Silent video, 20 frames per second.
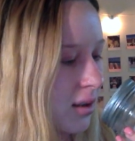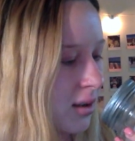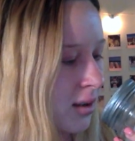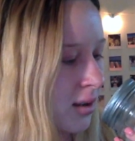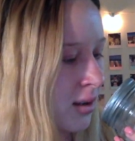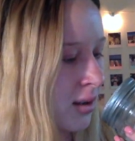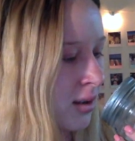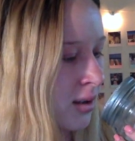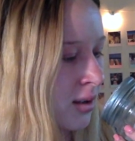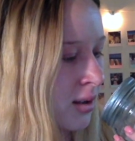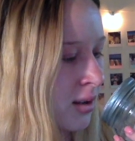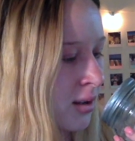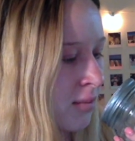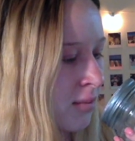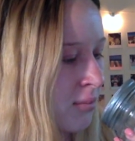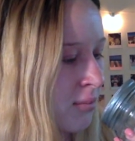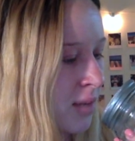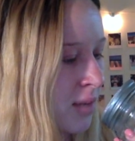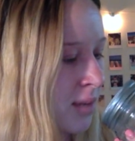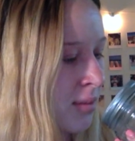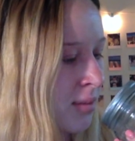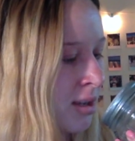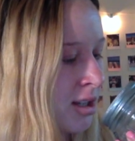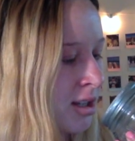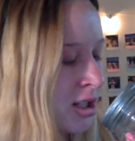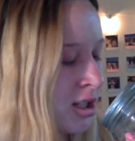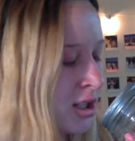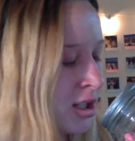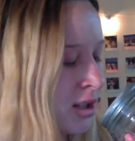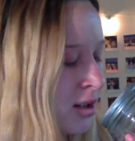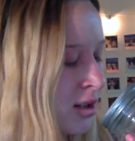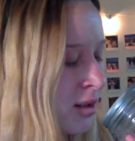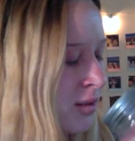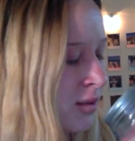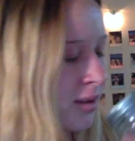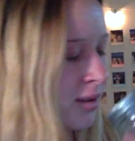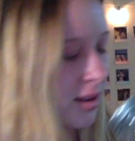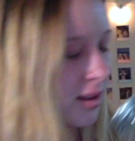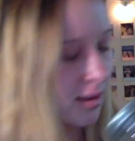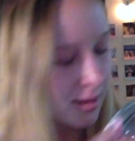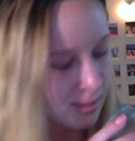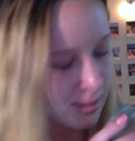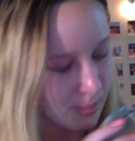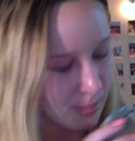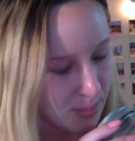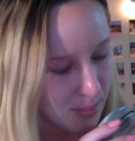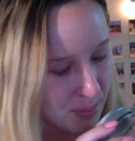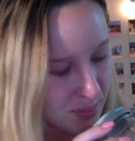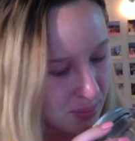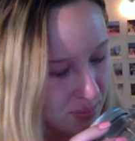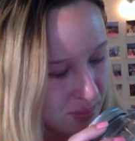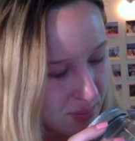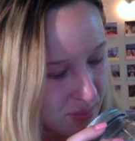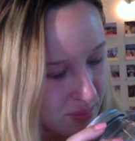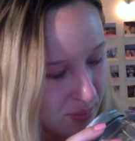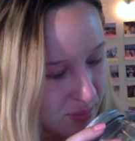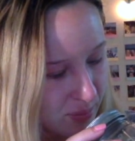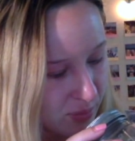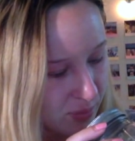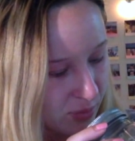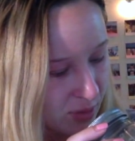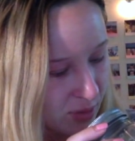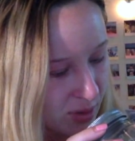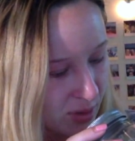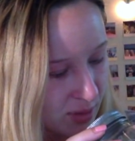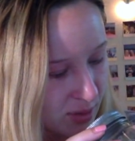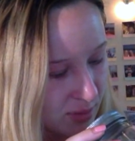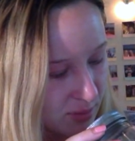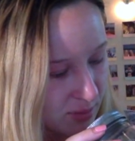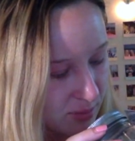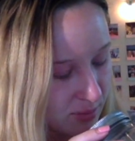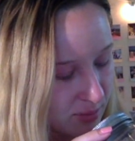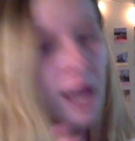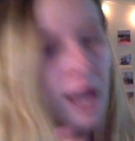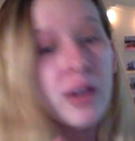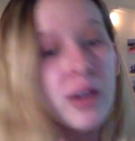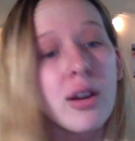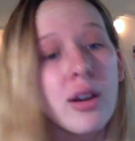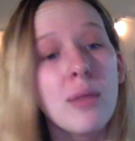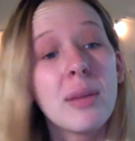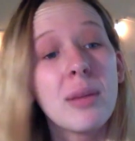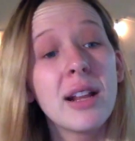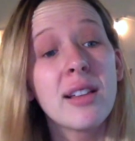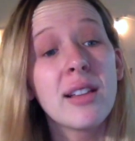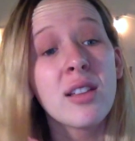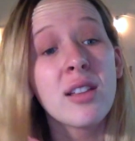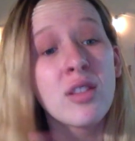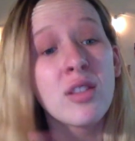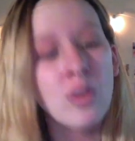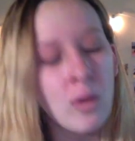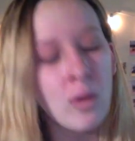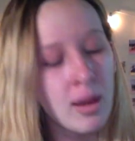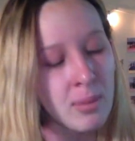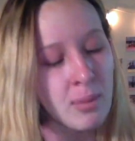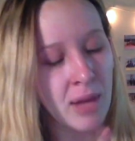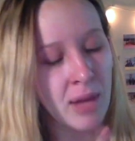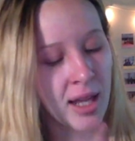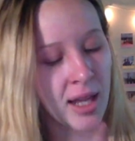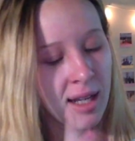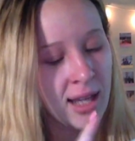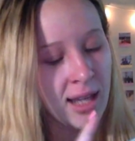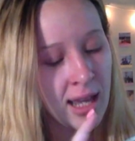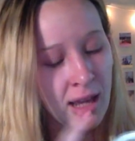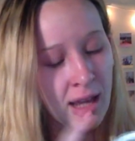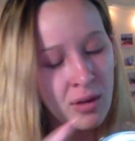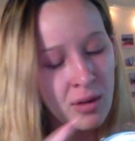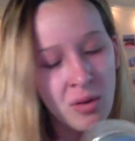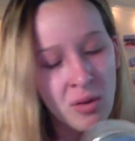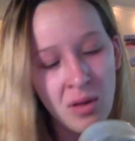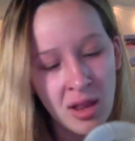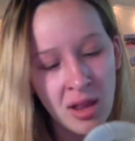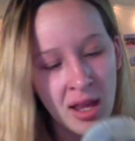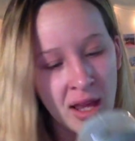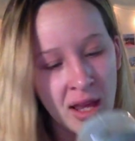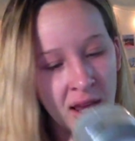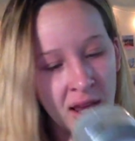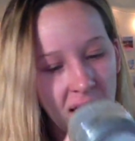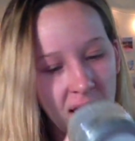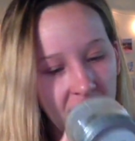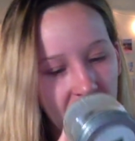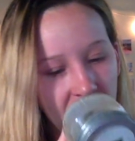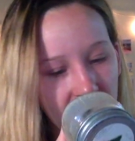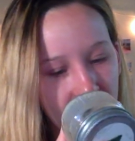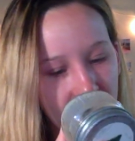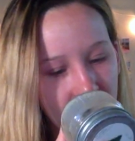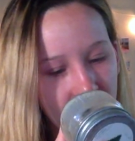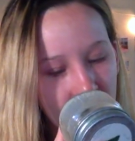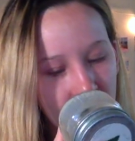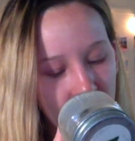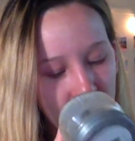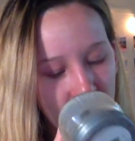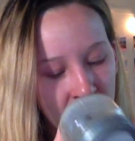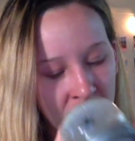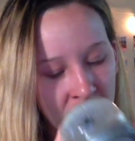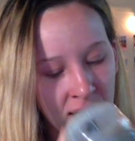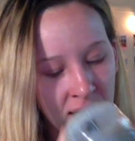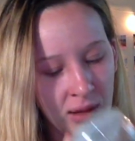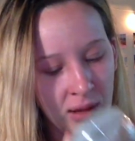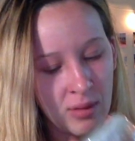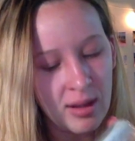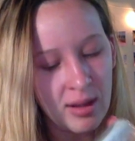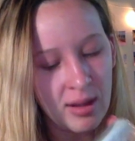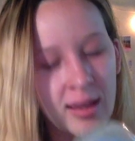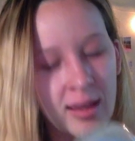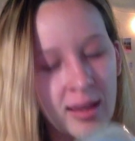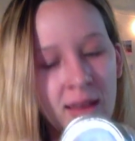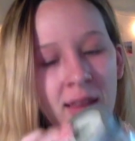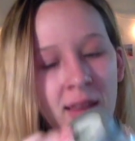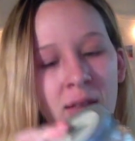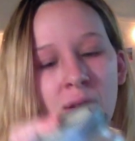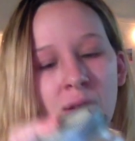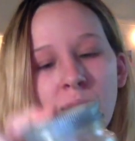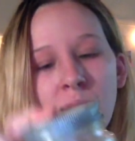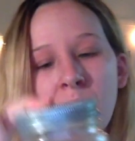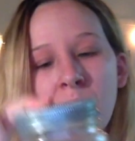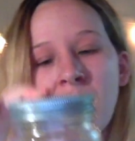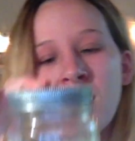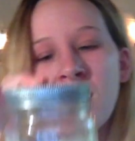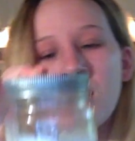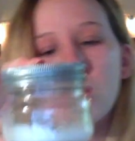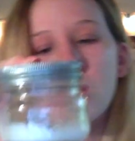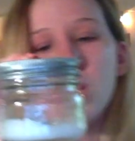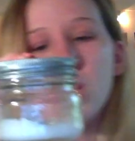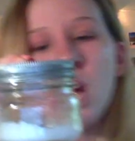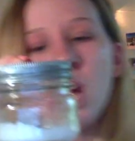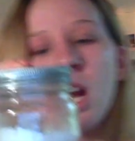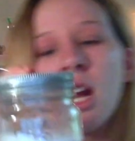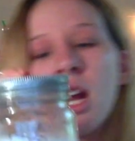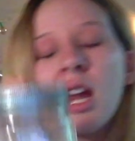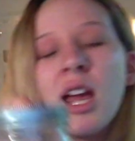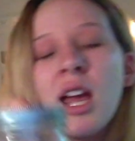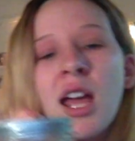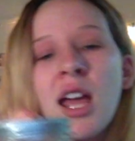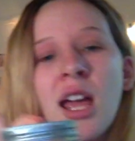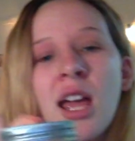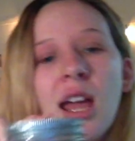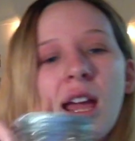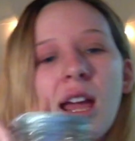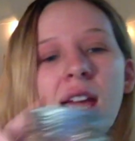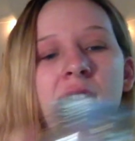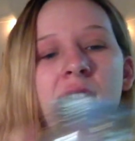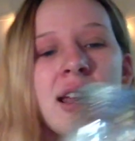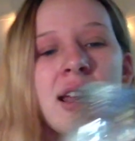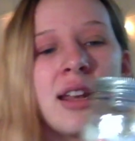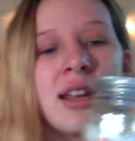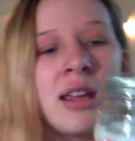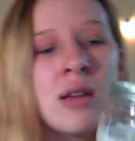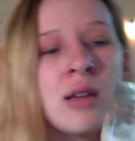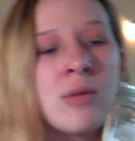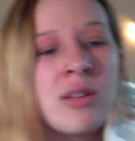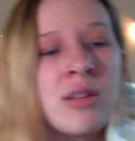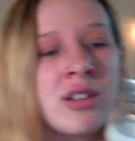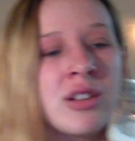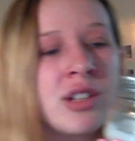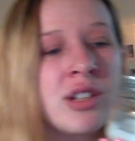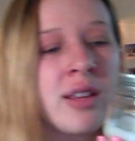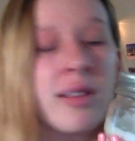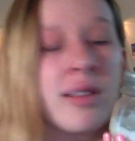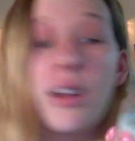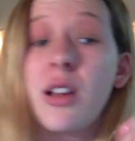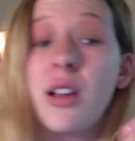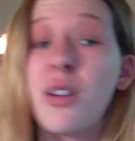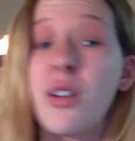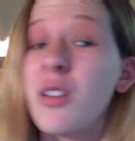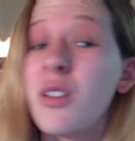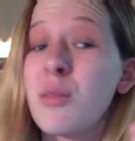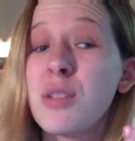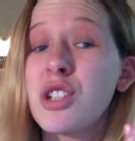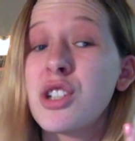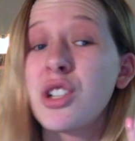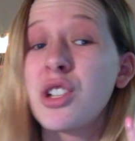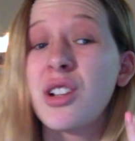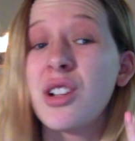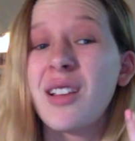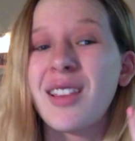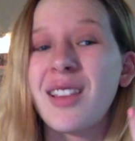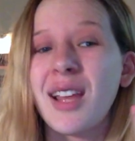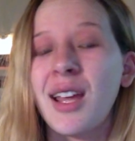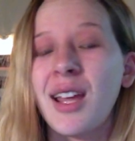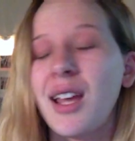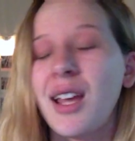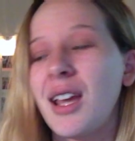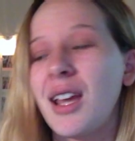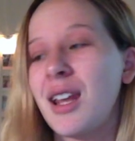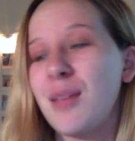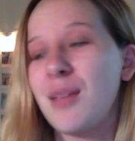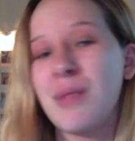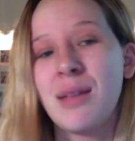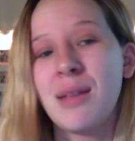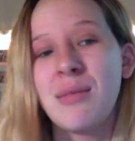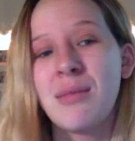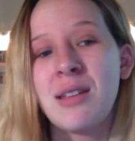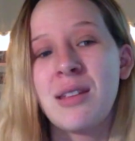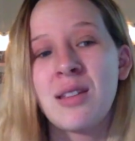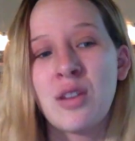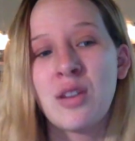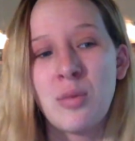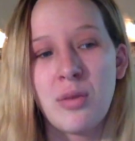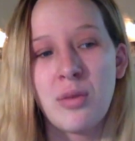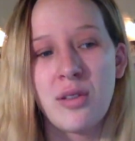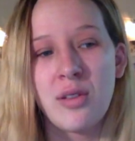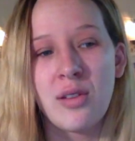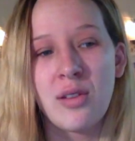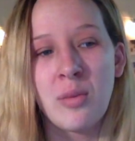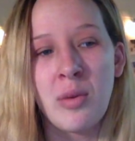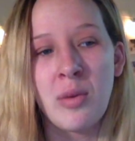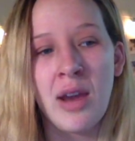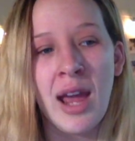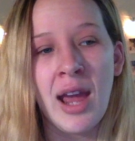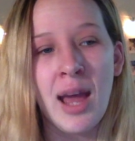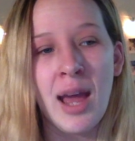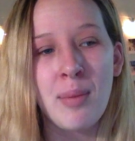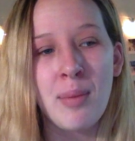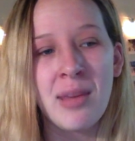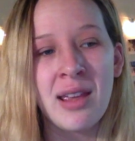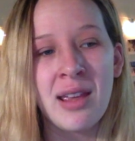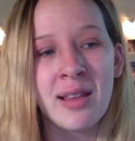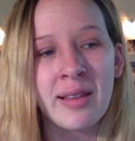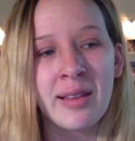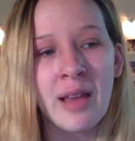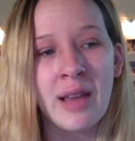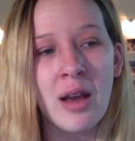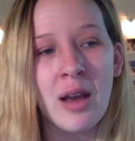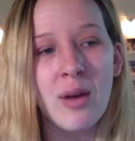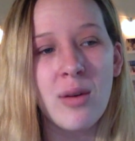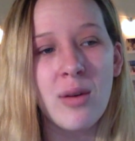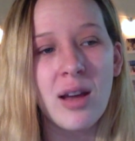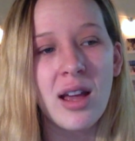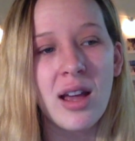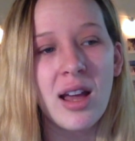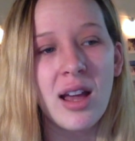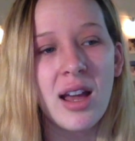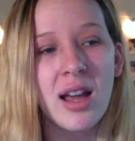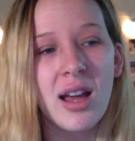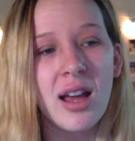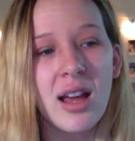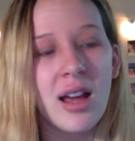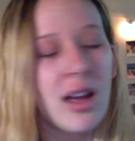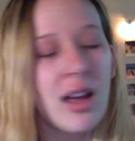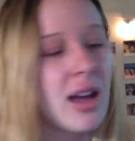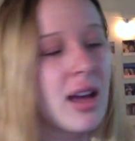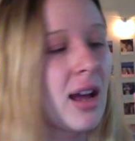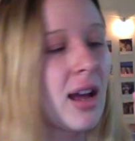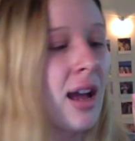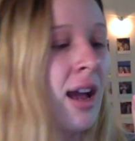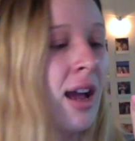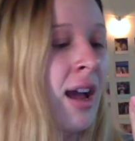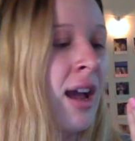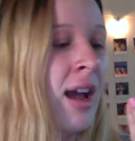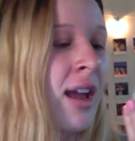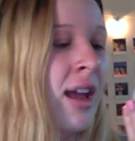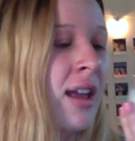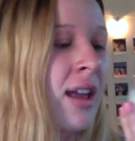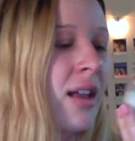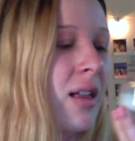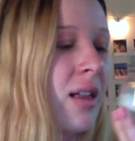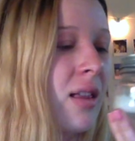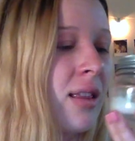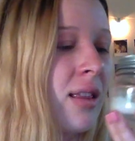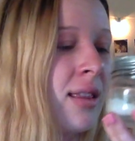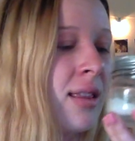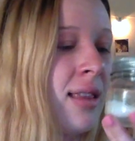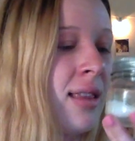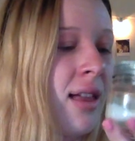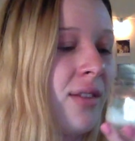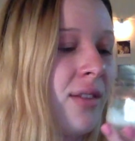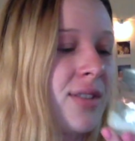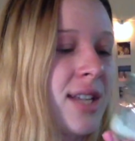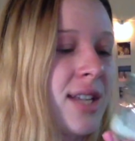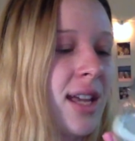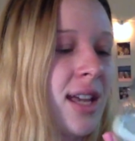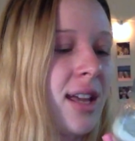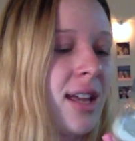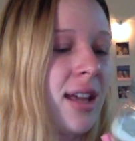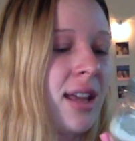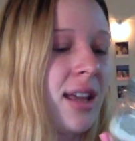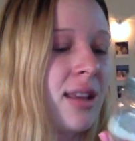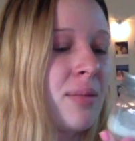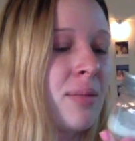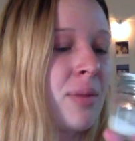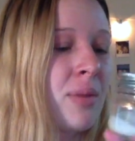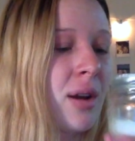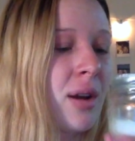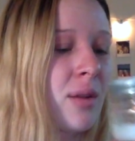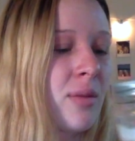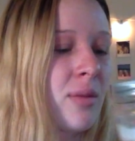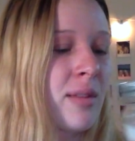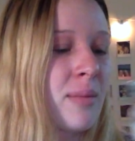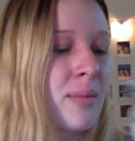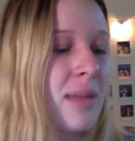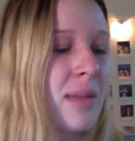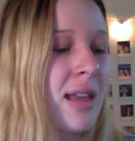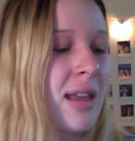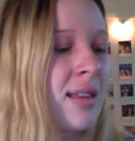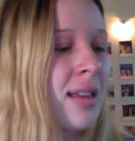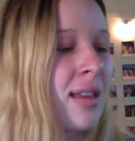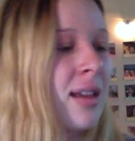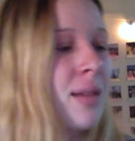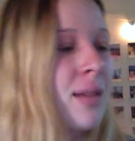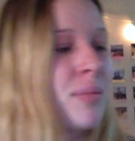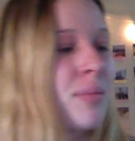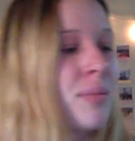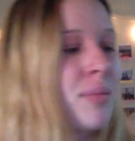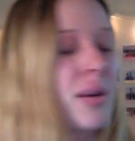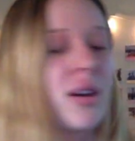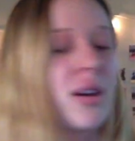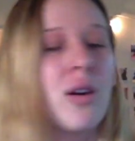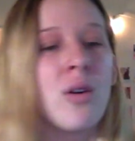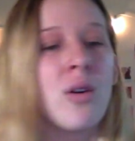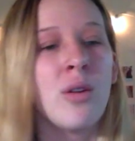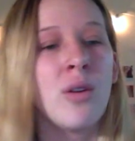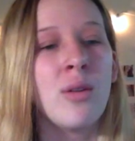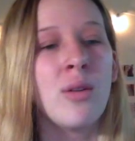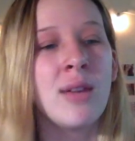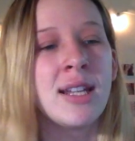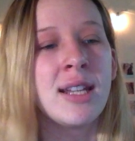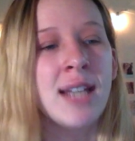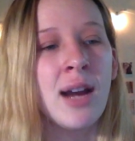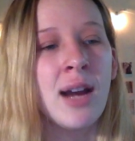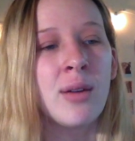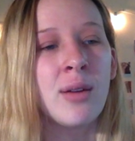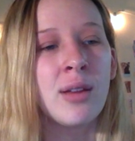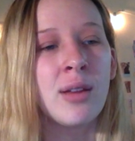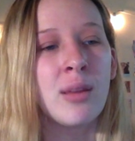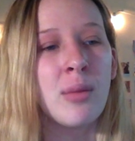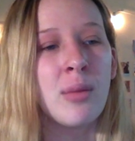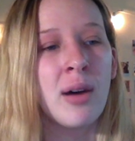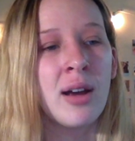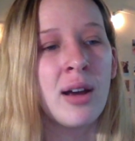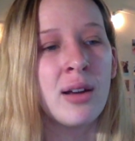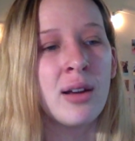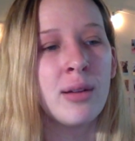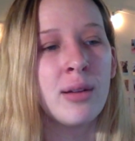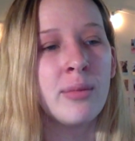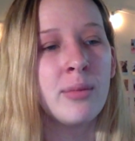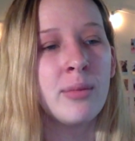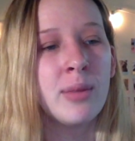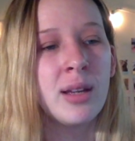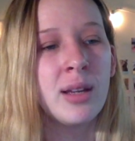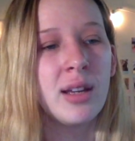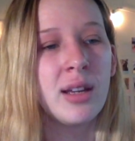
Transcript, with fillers: Um, I'm not sure who it's from. I don't know, but it's a soy blend candle and it's super cute. in this little mason jar and it was just a Christmas tree scent and it made me super, super happy. So I loved it. And the burn was amazing. It burnt all the way down to the bottom.